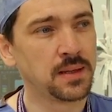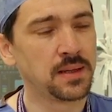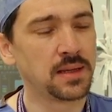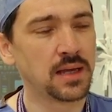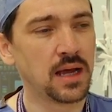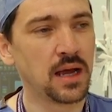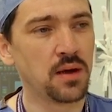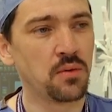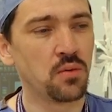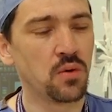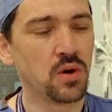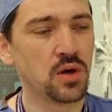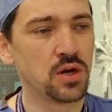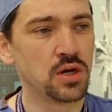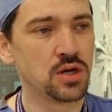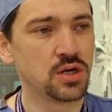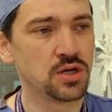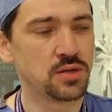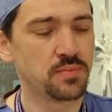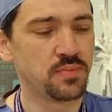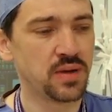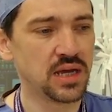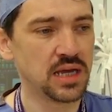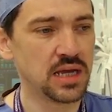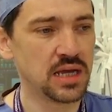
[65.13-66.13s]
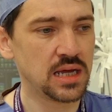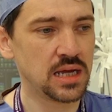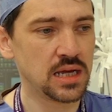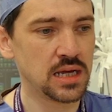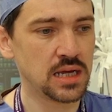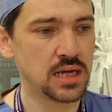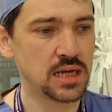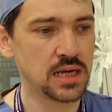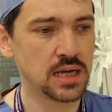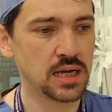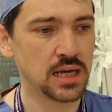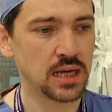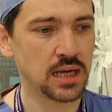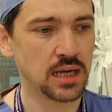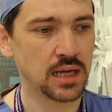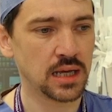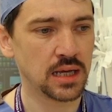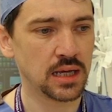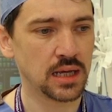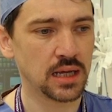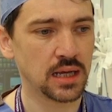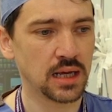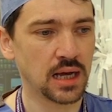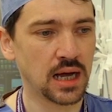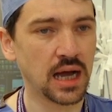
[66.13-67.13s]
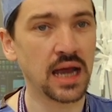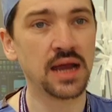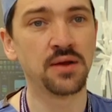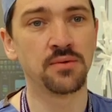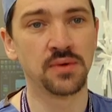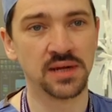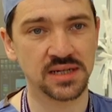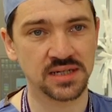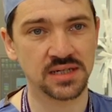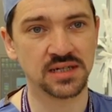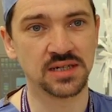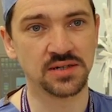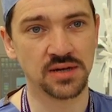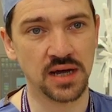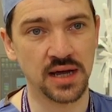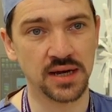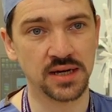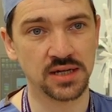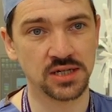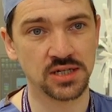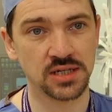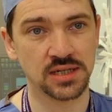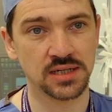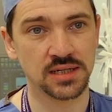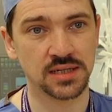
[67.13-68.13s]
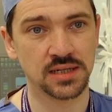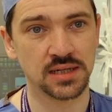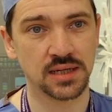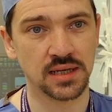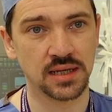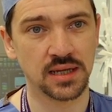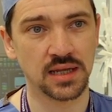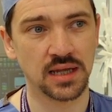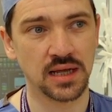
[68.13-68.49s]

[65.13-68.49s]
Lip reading: they would be high-risk strategies.